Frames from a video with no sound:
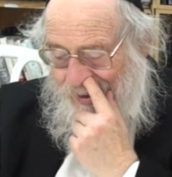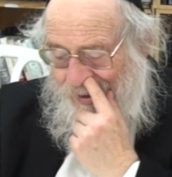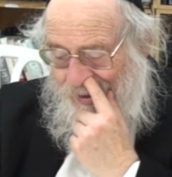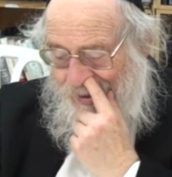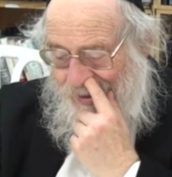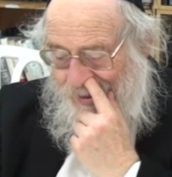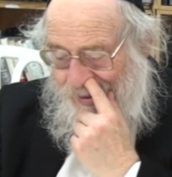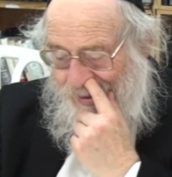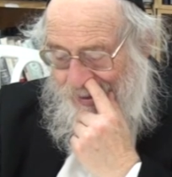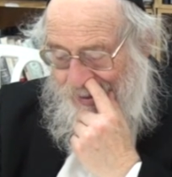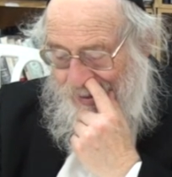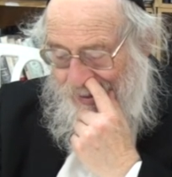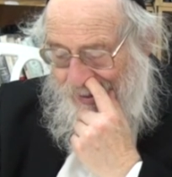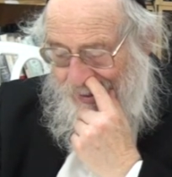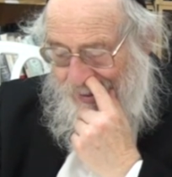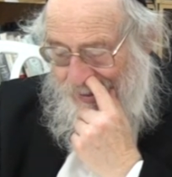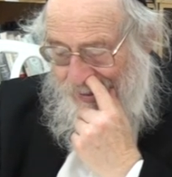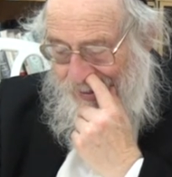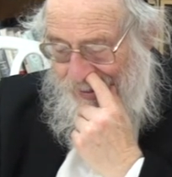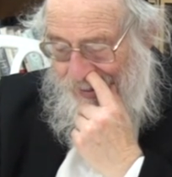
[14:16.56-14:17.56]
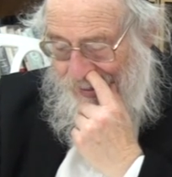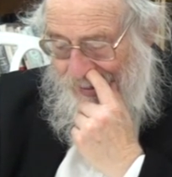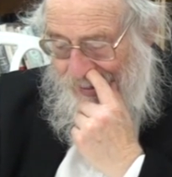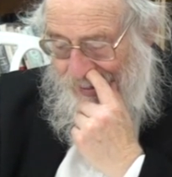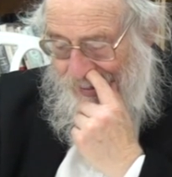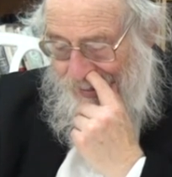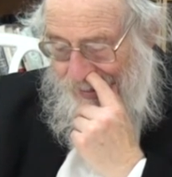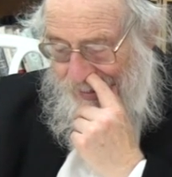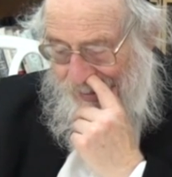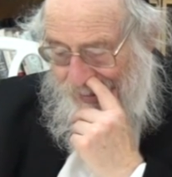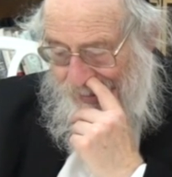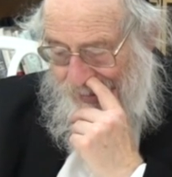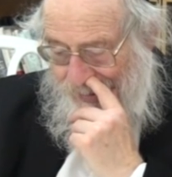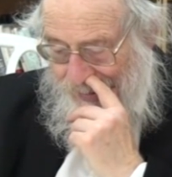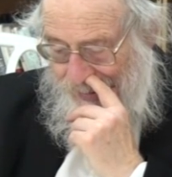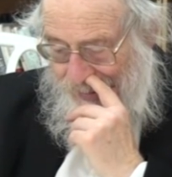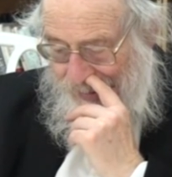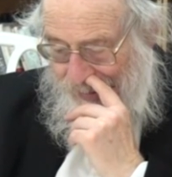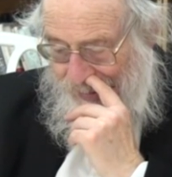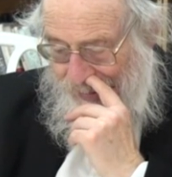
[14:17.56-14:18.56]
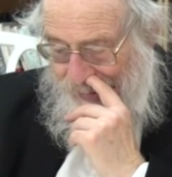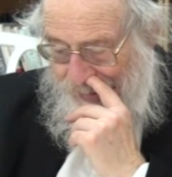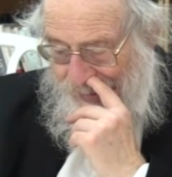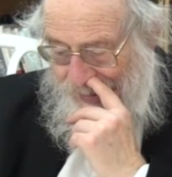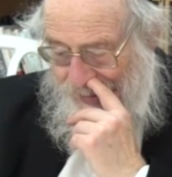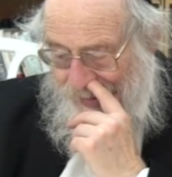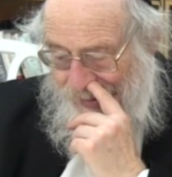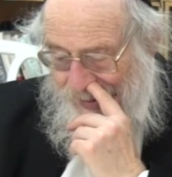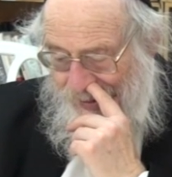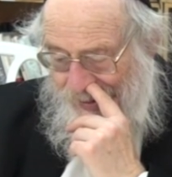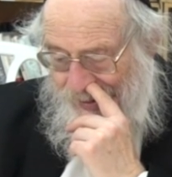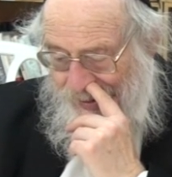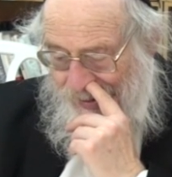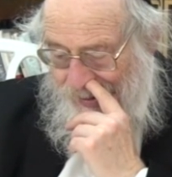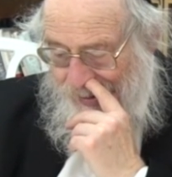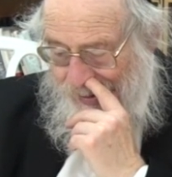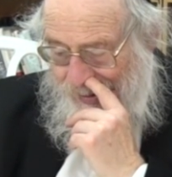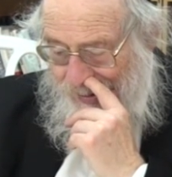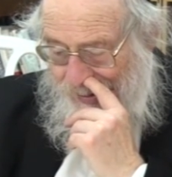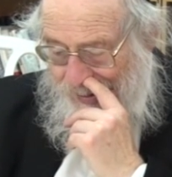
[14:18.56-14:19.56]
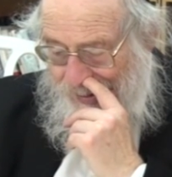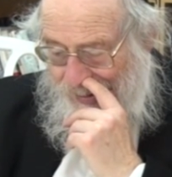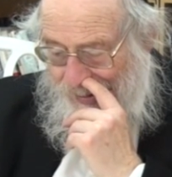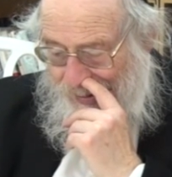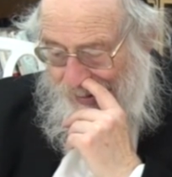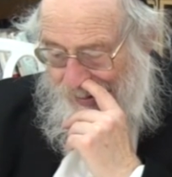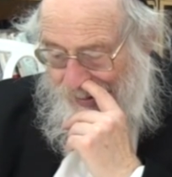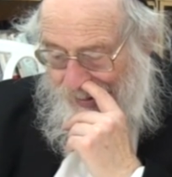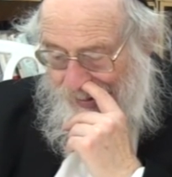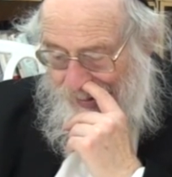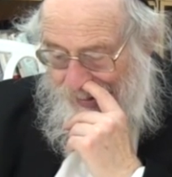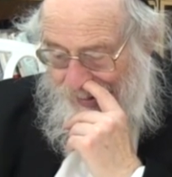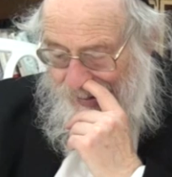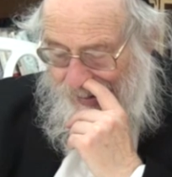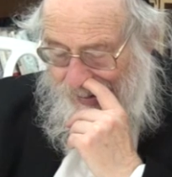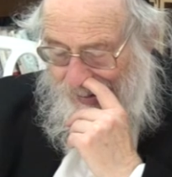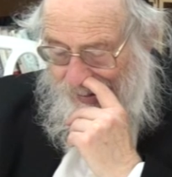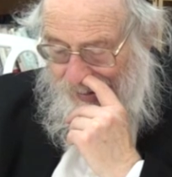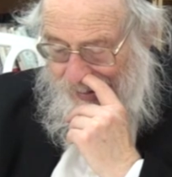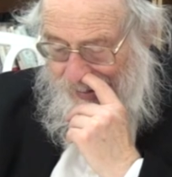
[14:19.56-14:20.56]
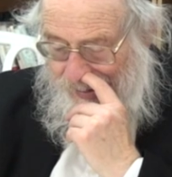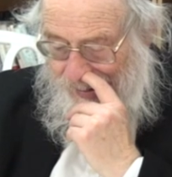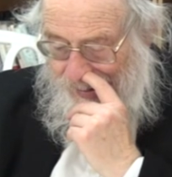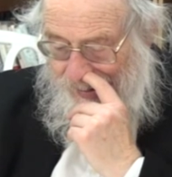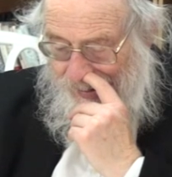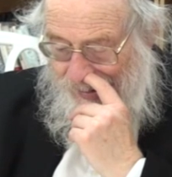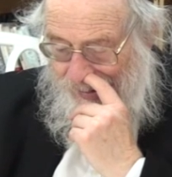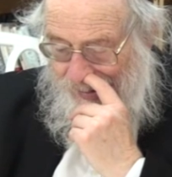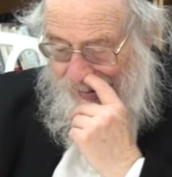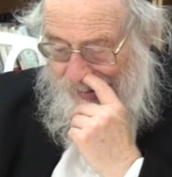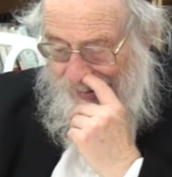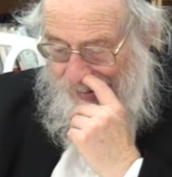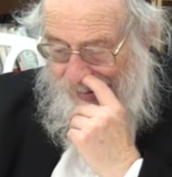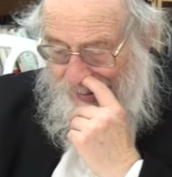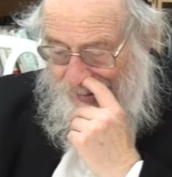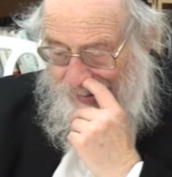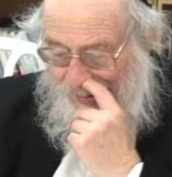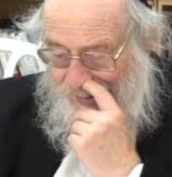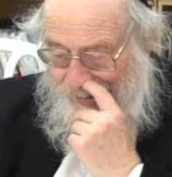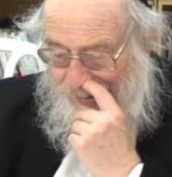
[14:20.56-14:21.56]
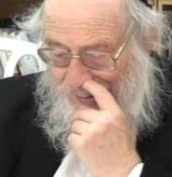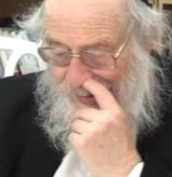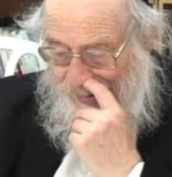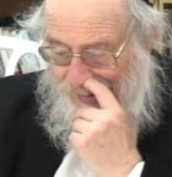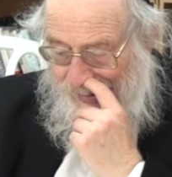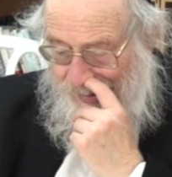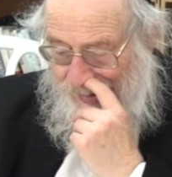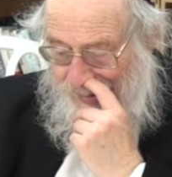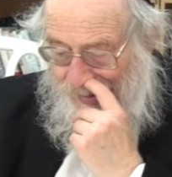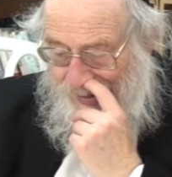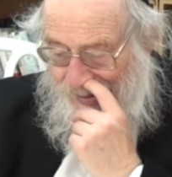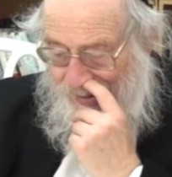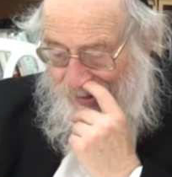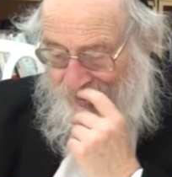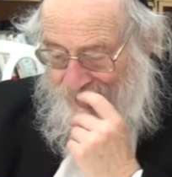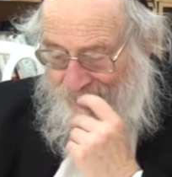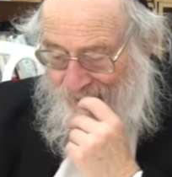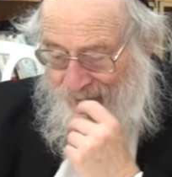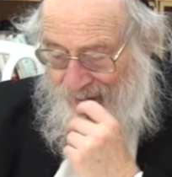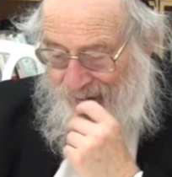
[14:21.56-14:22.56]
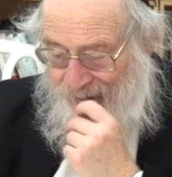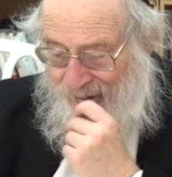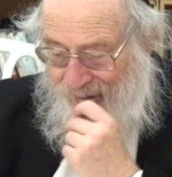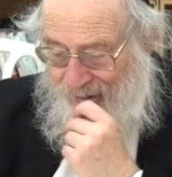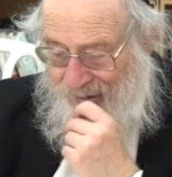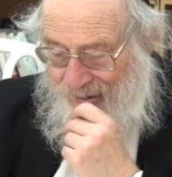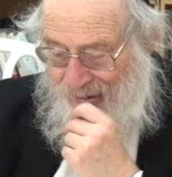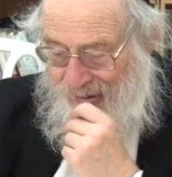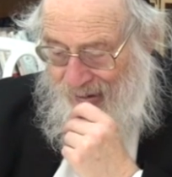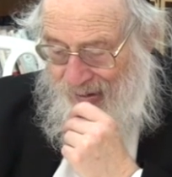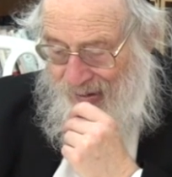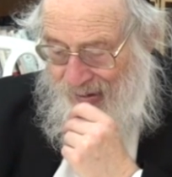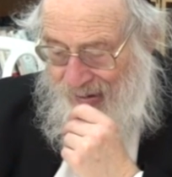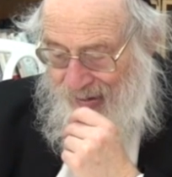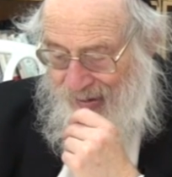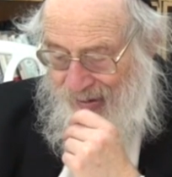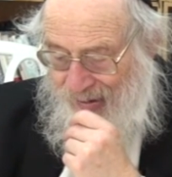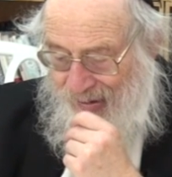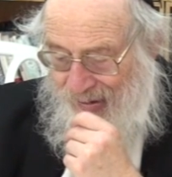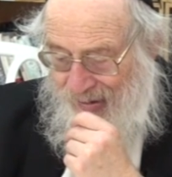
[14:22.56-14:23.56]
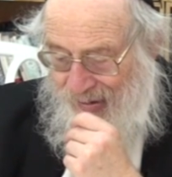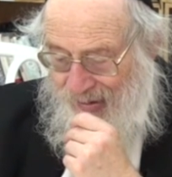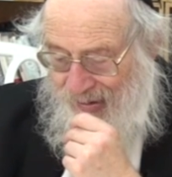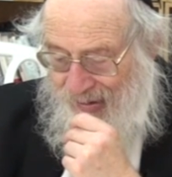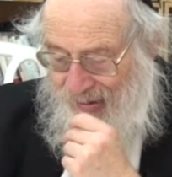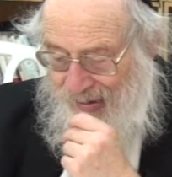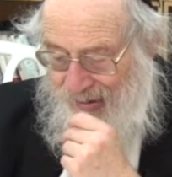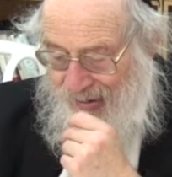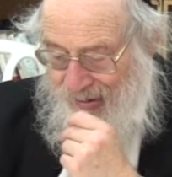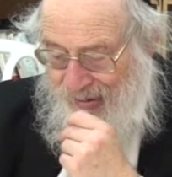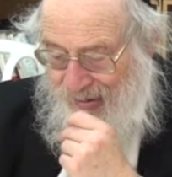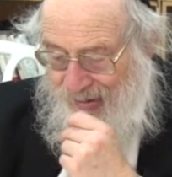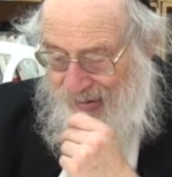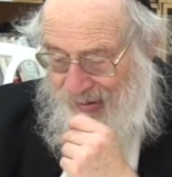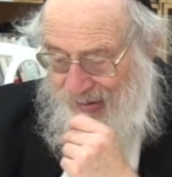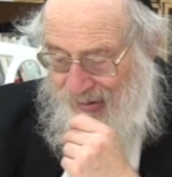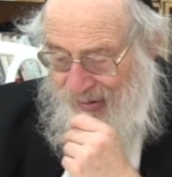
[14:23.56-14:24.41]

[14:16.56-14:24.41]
Food which has been deep fried in oil is treated, for the purpose of the rule in paragraph 59, as